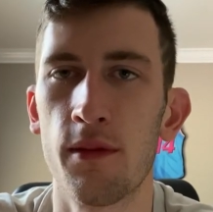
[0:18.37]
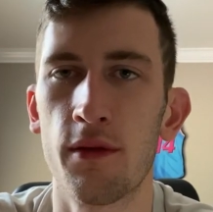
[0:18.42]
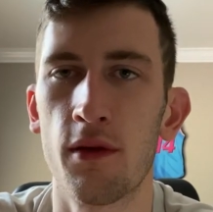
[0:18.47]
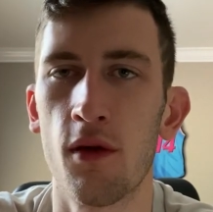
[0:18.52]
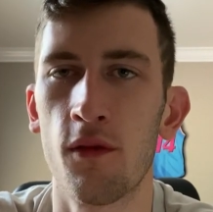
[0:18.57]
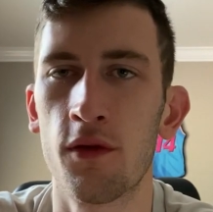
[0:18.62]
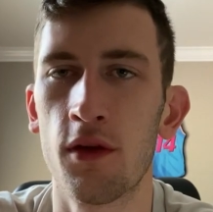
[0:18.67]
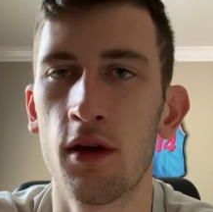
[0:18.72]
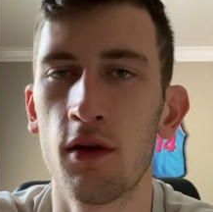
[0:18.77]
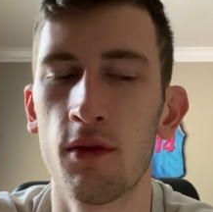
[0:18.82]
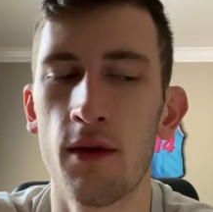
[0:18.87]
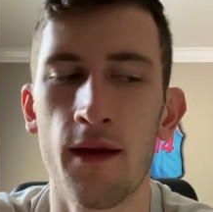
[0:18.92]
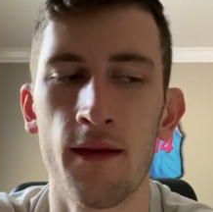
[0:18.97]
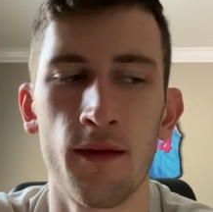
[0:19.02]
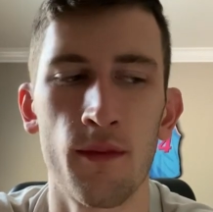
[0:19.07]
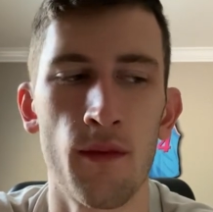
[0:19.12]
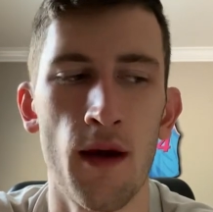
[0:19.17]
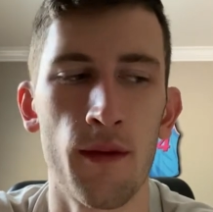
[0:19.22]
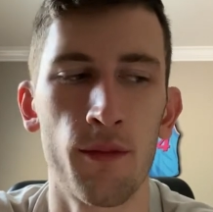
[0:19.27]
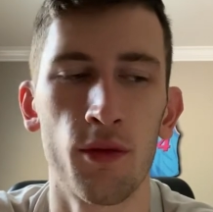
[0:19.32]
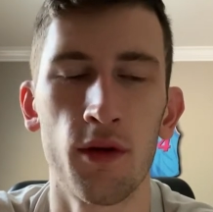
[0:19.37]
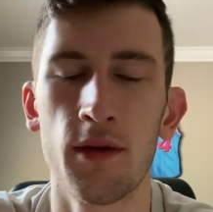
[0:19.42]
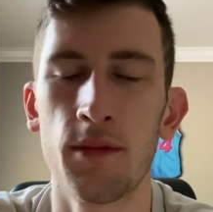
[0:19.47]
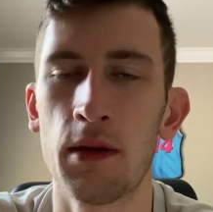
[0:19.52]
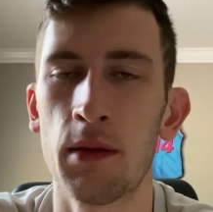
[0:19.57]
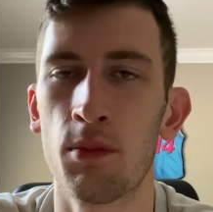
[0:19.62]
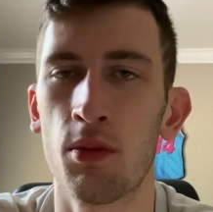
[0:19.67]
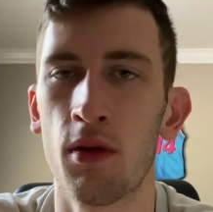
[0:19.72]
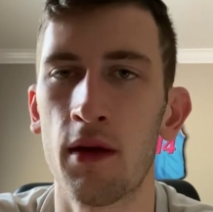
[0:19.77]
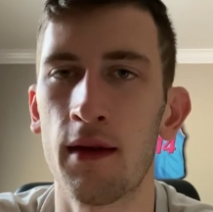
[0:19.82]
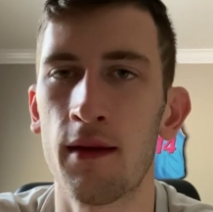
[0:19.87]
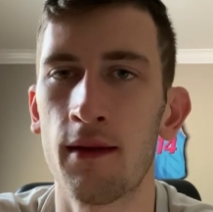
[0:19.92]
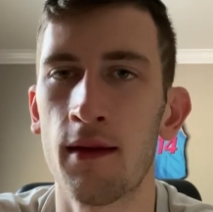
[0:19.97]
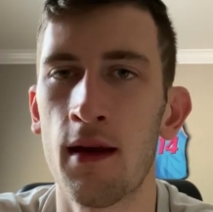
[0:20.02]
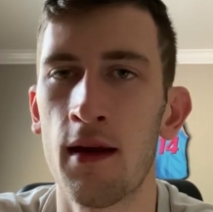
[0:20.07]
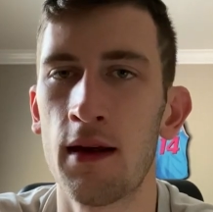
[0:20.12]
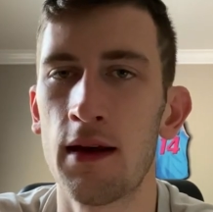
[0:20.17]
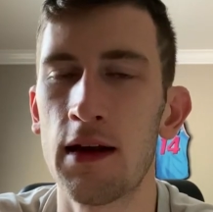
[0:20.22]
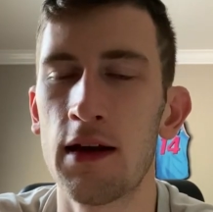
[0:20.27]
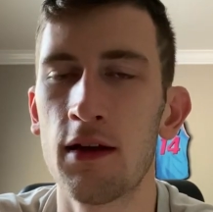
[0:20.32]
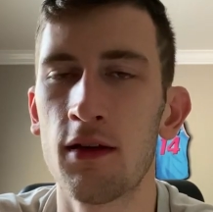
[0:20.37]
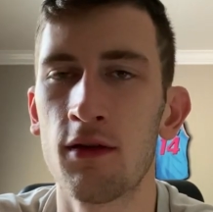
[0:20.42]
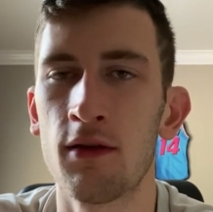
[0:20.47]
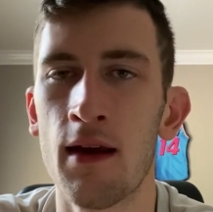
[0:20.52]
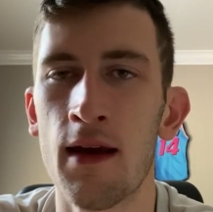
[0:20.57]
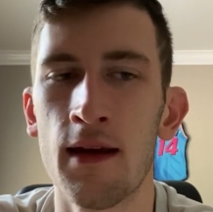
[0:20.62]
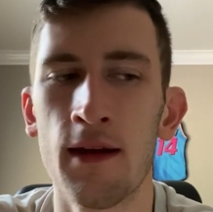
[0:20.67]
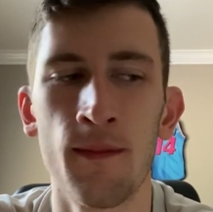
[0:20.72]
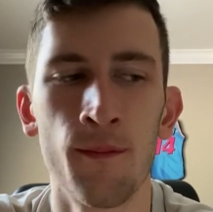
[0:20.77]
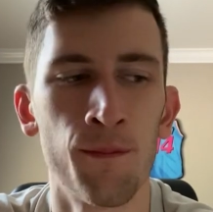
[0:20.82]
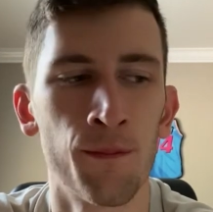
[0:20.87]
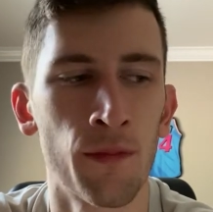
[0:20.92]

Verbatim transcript: so if you're interested in my premium plays each day,